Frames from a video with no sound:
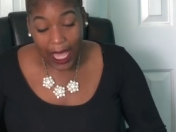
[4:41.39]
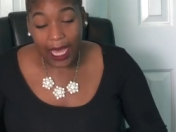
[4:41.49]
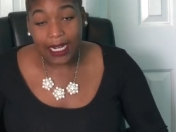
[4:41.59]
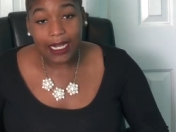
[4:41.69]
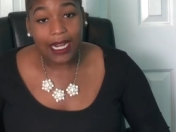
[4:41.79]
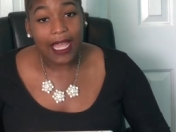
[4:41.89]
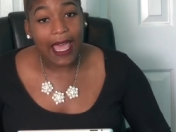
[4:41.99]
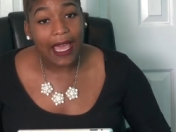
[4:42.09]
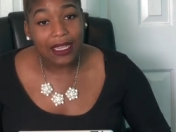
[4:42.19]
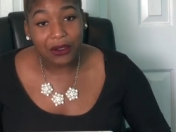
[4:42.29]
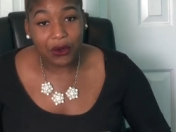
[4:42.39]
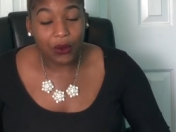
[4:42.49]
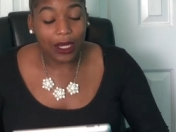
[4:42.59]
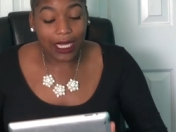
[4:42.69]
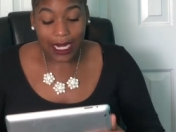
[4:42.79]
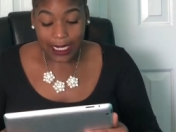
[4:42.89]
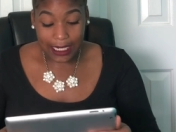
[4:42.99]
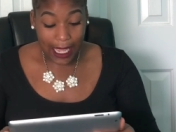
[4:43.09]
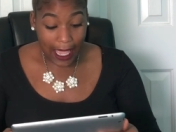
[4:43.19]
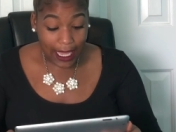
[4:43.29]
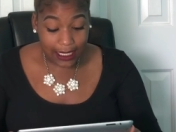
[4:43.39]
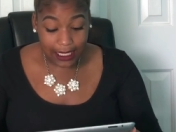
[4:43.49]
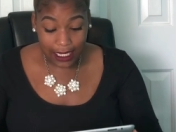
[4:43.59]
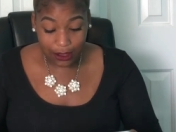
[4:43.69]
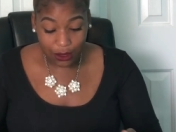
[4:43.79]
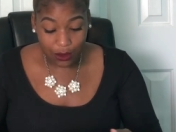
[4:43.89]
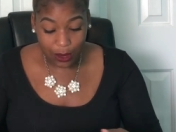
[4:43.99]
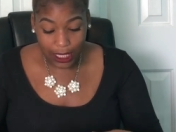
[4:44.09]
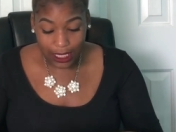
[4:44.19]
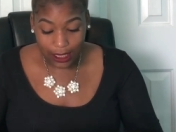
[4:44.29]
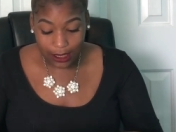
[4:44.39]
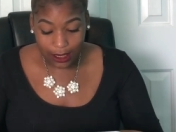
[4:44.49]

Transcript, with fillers: I did not at Lil Wayne. I didn't hashtag Lil Wayne.